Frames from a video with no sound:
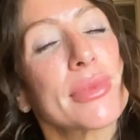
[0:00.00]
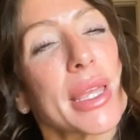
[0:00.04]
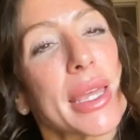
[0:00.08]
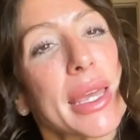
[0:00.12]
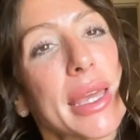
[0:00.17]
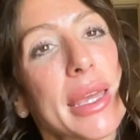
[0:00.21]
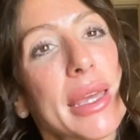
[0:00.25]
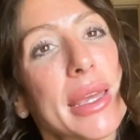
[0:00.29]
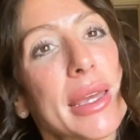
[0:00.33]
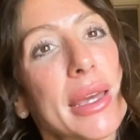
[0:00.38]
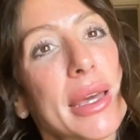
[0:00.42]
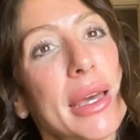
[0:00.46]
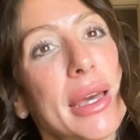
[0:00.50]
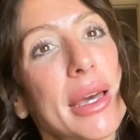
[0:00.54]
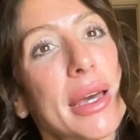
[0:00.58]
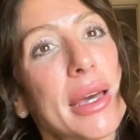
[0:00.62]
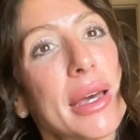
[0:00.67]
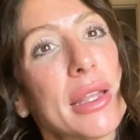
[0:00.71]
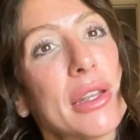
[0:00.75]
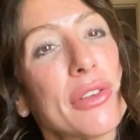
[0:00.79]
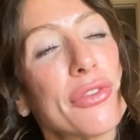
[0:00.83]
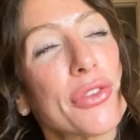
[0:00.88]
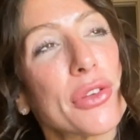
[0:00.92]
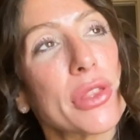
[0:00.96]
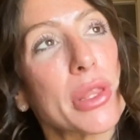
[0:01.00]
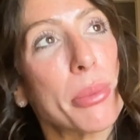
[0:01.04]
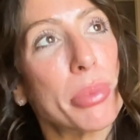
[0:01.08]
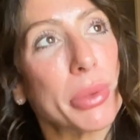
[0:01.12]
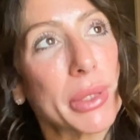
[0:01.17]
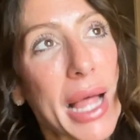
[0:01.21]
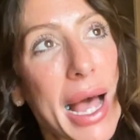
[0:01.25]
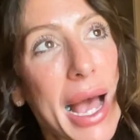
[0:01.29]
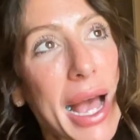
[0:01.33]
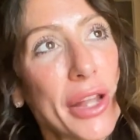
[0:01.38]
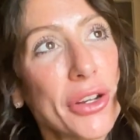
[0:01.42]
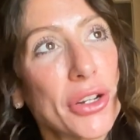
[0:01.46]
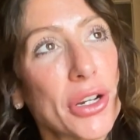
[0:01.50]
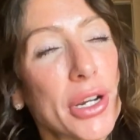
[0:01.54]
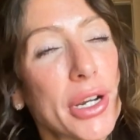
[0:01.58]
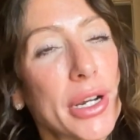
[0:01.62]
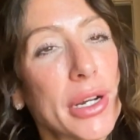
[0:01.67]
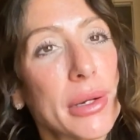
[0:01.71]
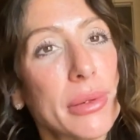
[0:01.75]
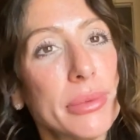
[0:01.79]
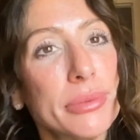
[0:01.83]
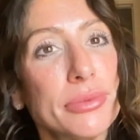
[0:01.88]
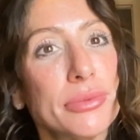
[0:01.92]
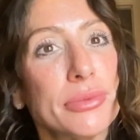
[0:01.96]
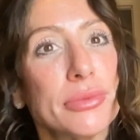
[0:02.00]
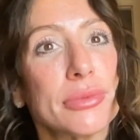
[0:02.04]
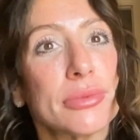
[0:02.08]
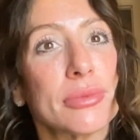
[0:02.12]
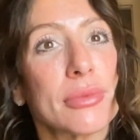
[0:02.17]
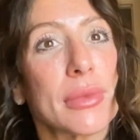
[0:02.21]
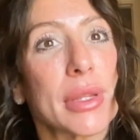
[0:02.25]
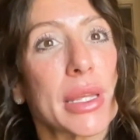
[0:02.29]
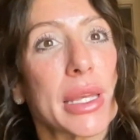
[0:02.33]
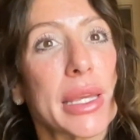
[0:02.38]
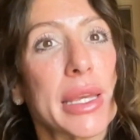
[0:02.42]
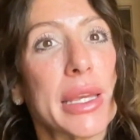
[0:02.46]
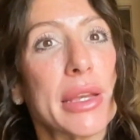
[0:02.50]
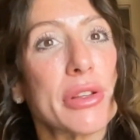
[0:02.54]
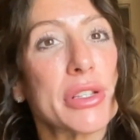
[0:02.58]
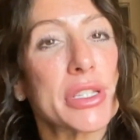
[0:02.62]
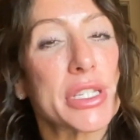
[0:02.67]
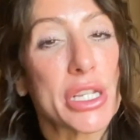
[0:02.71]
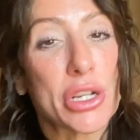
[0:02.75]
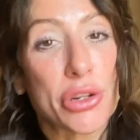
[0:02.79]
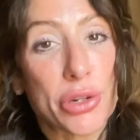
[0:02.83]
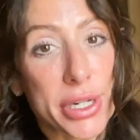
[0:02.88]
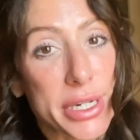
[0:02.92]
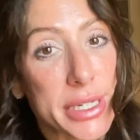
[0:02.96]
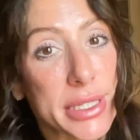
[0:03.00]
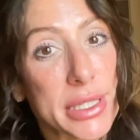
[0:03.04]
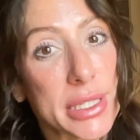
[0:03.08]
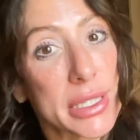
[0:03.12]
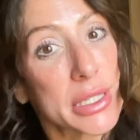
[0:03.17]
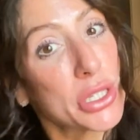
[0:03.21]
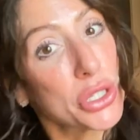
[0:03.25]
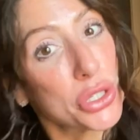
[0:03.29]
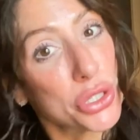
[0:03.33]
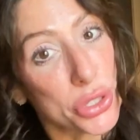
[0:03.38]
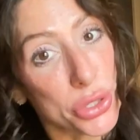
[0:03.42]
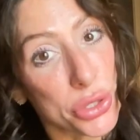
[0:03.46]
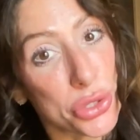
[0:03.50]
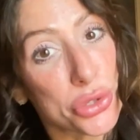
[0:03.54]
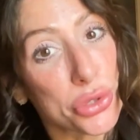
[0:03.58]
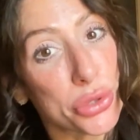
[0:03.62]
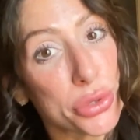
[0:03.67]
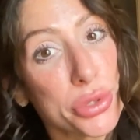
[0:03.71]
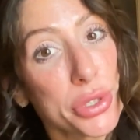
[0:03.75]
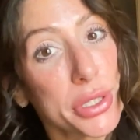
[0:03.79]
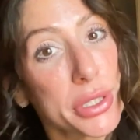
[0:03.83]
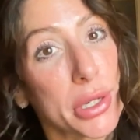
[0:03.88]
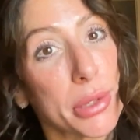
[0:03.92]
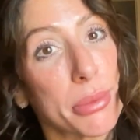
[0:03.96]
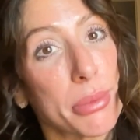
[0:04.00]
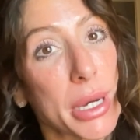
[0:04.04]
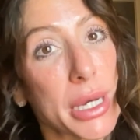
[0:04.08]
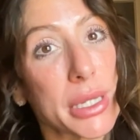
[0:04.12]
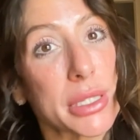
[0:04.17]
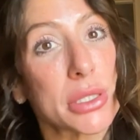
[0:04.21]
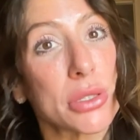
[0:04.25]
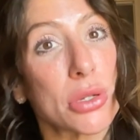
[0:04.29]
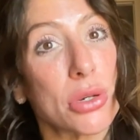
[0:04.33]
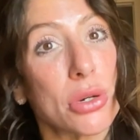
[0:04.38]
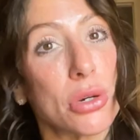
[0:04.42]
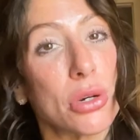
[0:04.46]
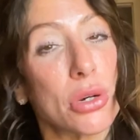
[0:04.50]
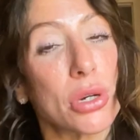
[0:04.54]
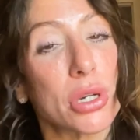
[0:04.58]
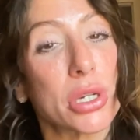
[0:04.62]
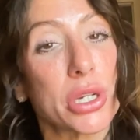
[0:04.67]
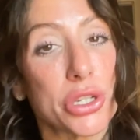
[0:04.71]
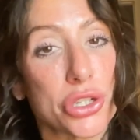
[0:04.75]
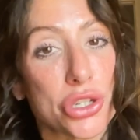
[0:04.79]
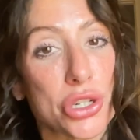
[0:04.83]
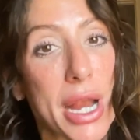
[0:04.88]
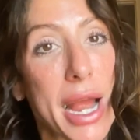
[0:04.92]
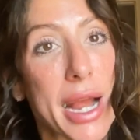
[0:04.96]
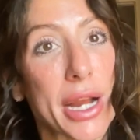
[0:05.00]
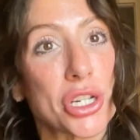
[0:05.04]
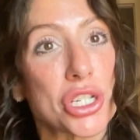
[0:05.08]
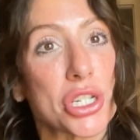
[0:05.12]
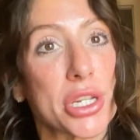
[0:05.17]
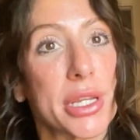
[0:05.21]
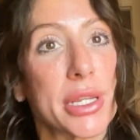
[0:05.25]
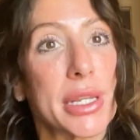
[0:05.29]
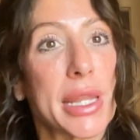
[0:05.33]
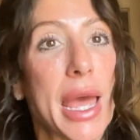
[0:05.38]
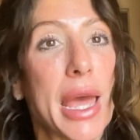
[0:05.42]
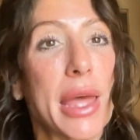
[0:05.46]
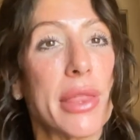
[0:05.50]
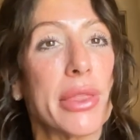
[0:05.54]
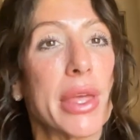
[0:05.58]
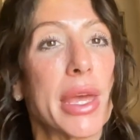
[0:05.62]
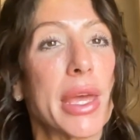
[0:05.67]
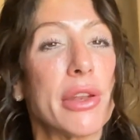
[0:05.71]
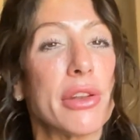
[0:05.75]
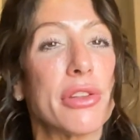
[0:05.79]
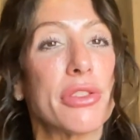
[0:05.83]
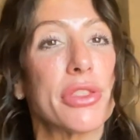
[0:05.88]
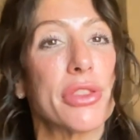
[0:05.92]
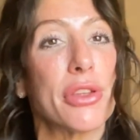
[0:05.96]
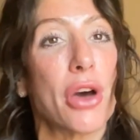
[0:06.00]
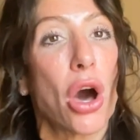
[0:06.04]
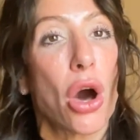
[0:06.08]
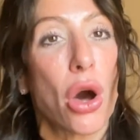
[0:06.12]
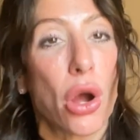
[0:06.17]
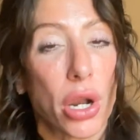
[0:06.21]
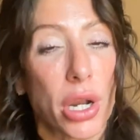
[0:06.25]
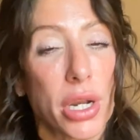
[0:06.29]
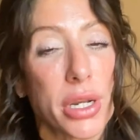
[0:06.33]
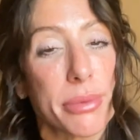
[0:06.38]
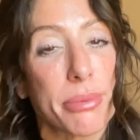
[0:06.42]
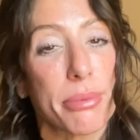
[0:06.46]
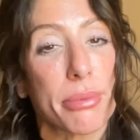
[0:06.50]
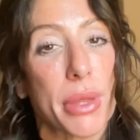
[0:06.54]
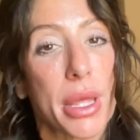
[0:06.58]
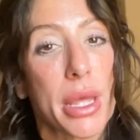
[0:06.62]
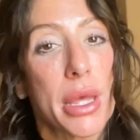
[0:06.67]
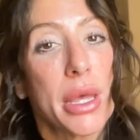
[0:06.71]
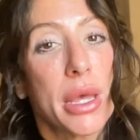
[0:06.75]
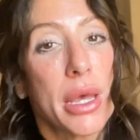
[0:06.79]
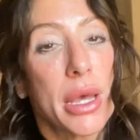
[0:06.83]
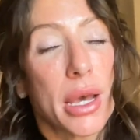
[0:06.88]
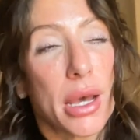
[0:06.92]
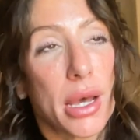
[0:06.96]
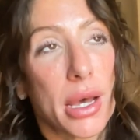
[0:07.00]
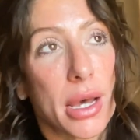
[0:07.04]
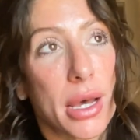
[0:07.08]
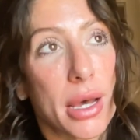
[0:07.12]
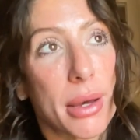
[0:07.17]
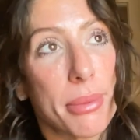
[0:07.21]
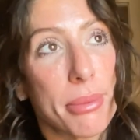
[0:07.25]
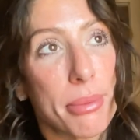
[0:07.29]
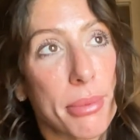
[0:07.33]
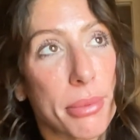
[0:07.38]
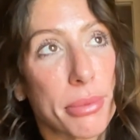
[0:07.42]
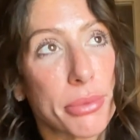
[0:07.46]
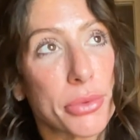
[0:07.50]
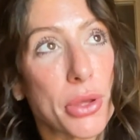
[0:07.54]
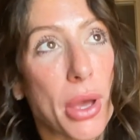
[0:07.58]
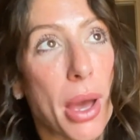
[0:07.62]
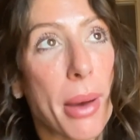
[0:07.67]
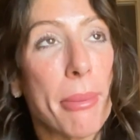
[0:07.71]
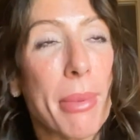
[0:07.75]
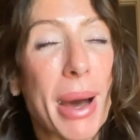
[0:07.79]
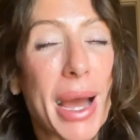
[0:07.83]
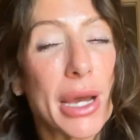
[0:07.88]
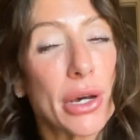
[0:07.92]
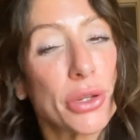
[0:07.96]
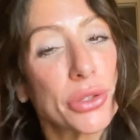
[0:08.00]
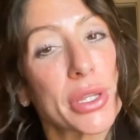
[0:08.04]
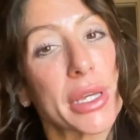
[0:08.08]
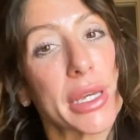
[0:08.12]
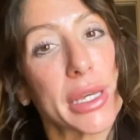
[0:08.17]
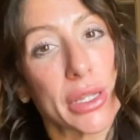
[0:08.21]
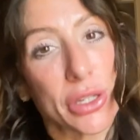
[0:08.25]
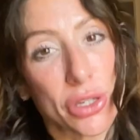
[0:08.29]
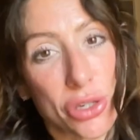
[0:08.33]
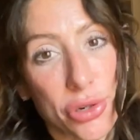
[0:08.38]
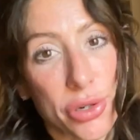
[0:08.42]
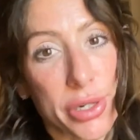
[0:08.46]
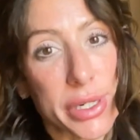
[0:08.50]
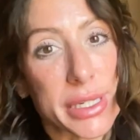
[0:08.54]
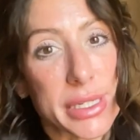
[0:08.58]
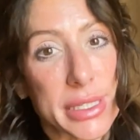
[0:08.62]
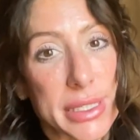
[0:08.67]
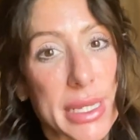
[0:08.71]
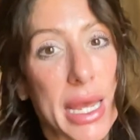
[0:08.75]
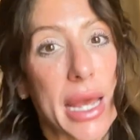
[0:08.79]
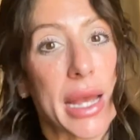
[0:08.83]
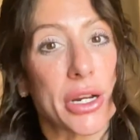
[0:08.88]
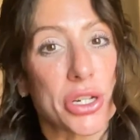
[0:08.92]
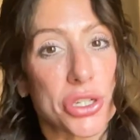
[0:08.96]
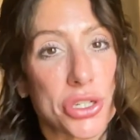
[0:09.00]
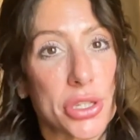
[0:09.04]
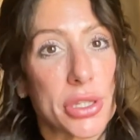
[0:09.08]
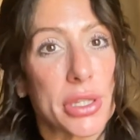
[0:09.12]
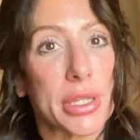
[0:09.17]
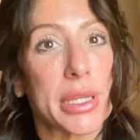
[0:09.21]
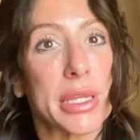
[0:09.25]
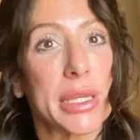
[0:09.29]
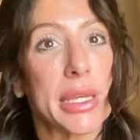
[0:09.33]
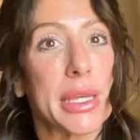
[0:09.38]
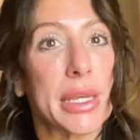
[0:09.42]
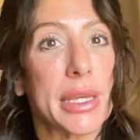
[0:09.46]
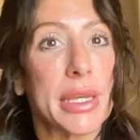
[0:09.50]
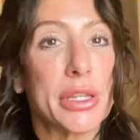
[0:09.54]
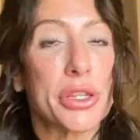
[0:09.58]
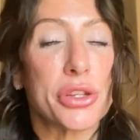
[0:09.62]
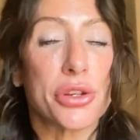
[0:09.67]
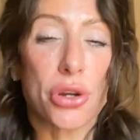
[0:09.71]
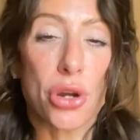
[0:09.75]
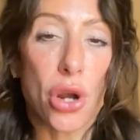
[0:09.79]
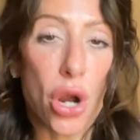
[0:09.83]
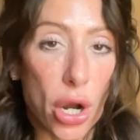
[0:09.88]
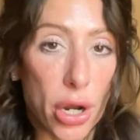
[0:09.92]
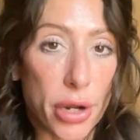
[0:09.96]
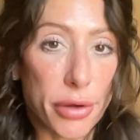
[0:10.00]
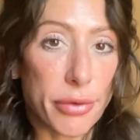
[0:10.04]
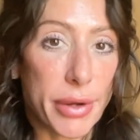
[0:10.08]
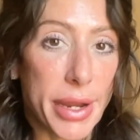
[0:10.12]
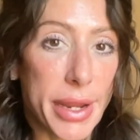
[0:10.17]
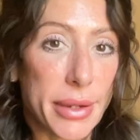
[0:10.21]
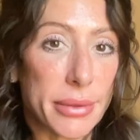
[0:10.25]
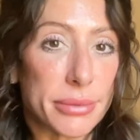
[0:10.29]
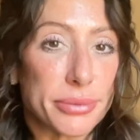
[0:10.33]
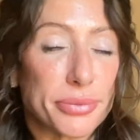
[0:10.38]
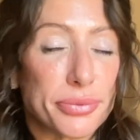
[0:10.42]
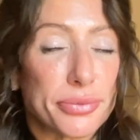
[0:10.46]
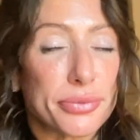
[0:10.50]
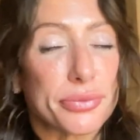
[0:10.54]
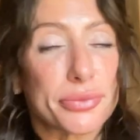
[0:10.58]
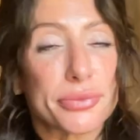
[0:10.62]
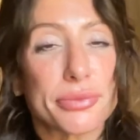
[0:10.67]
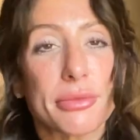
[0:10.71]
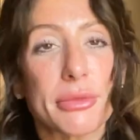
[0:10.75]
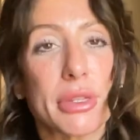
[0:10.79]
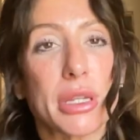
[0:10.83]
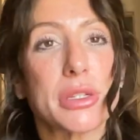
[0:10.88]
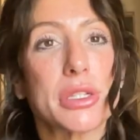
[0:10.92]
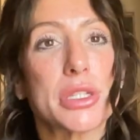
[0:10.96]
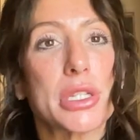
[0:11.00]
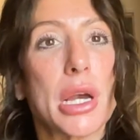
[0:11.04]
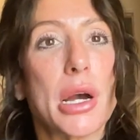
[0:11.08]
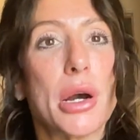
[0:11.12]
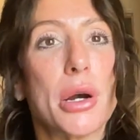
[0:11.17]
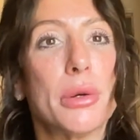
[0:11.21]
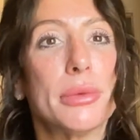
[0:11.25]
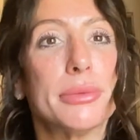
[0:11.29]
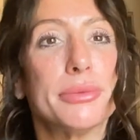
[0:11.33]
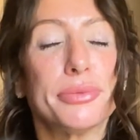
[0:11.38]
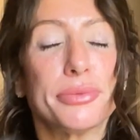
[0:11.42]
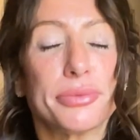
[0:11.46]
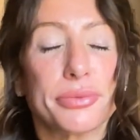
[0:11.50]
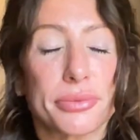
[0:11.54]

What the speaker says: And for the bladder, it decreases the detrusor muscle contraction. And then the heart, a mild increase actually in your heart rate. So